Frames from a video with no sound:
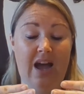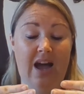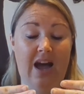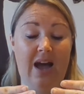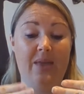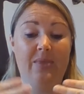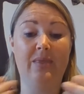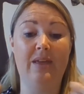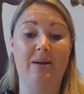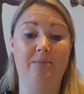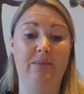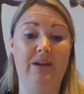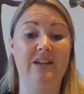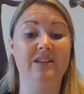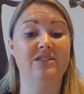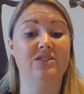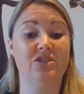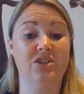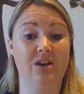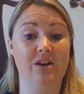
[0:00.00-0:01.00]
and that
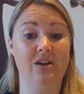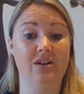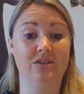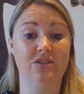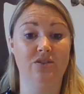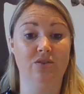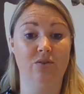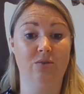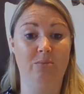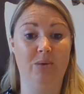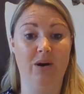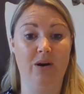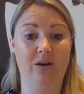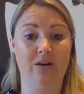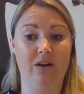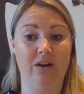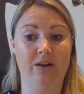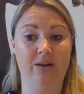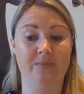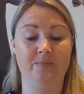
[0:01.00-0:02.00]
means turn to your
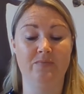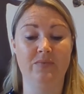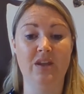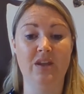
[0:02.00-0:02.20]
partner.